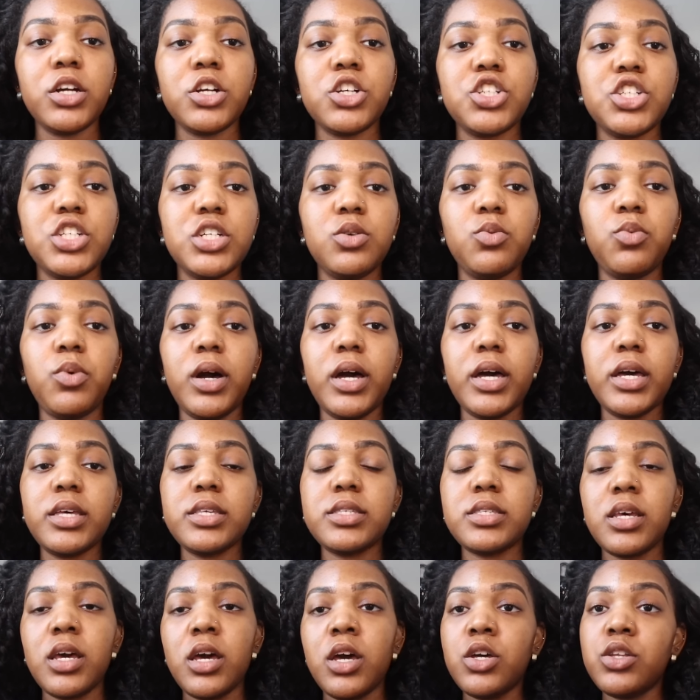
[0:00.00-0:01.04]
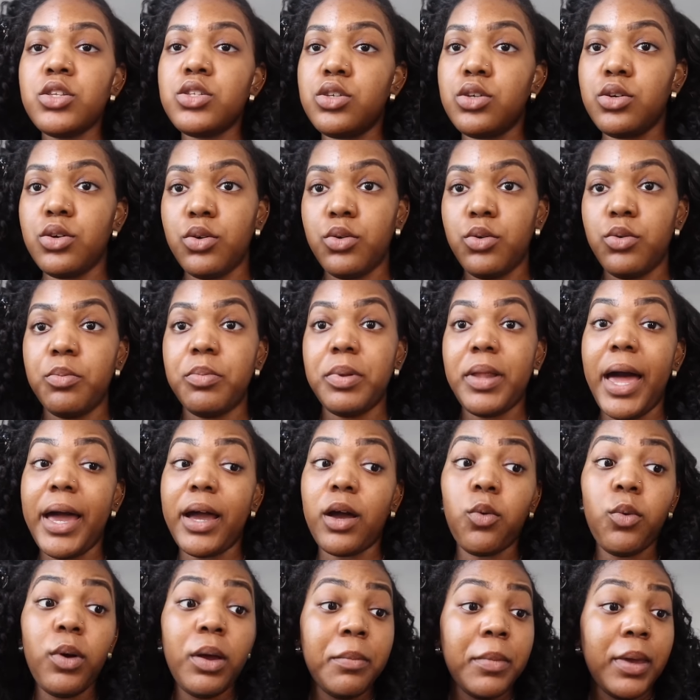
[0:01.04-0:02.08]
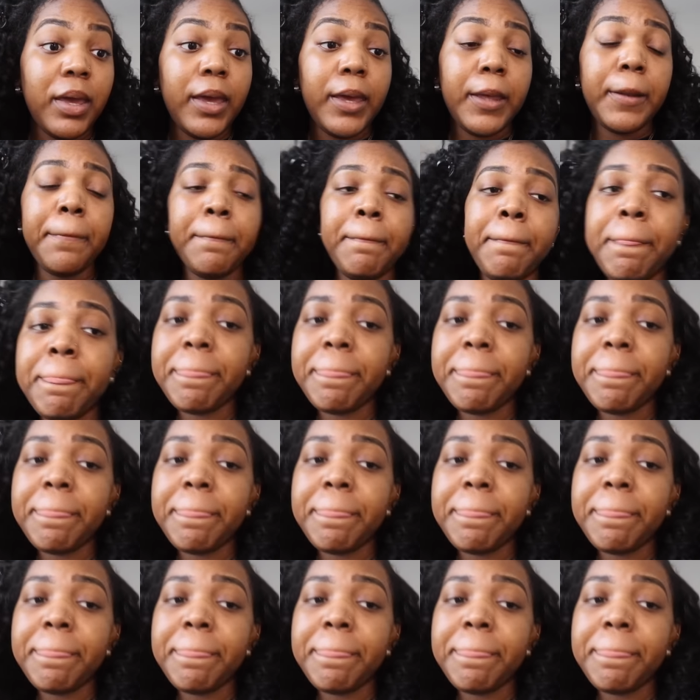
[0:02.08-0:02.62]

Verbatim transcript: she was to Black women